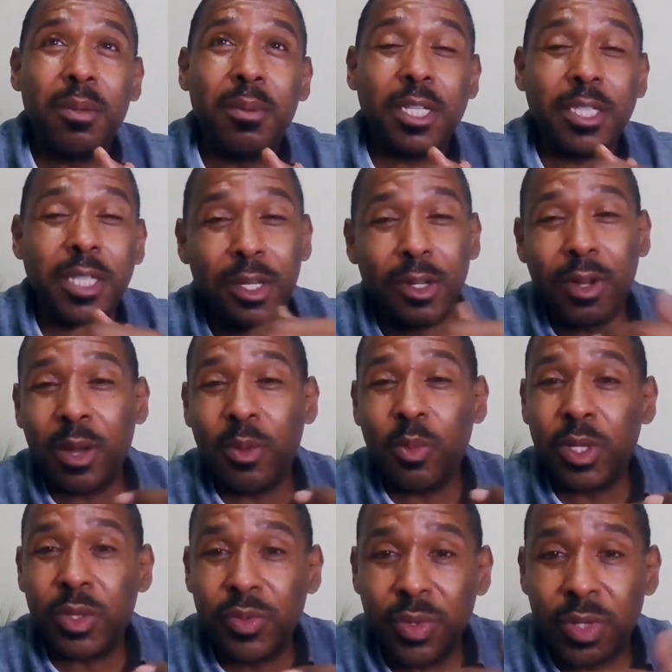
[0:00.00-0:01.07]
because I know I
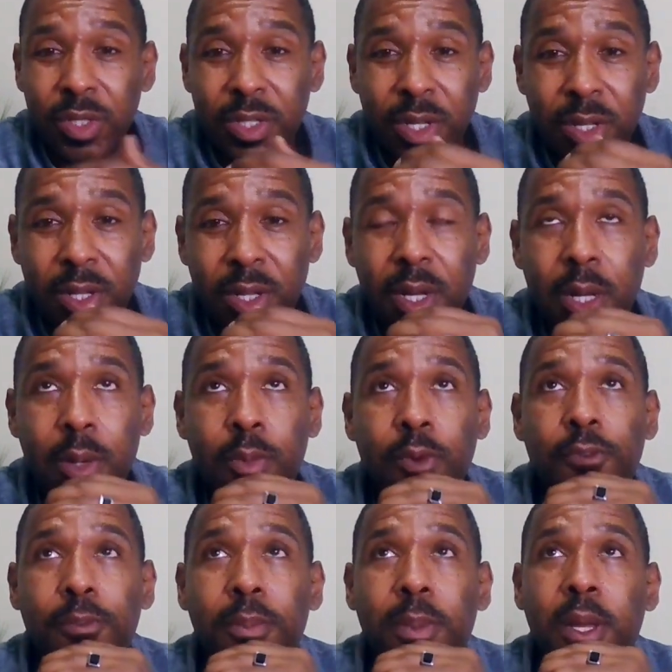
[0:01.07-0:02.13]
went through this a lot
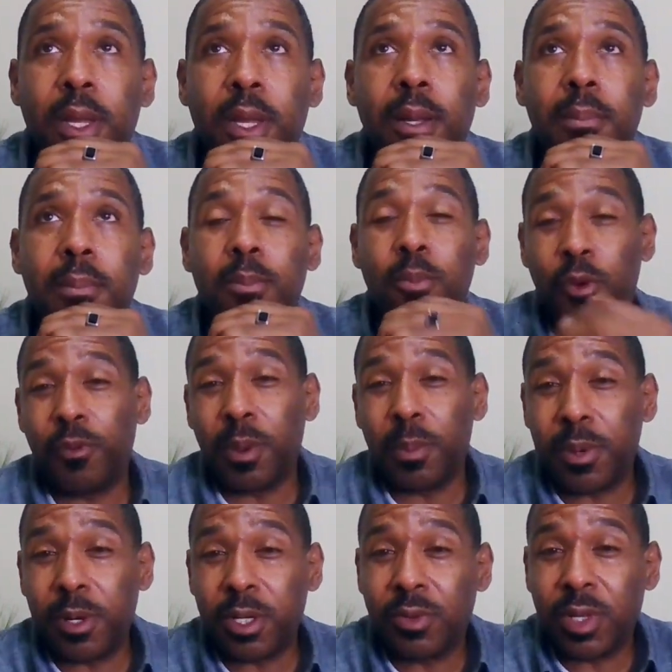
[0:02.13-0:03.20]
with my
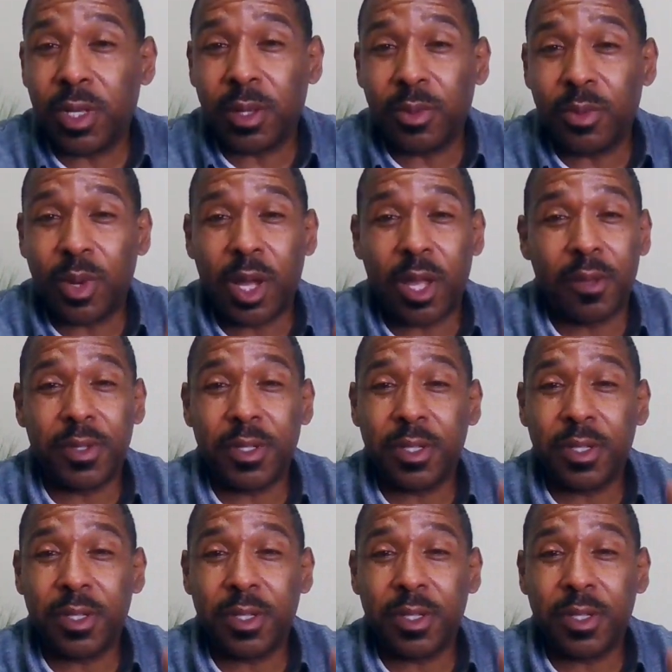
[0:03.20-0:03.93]
Puerto Rican wife.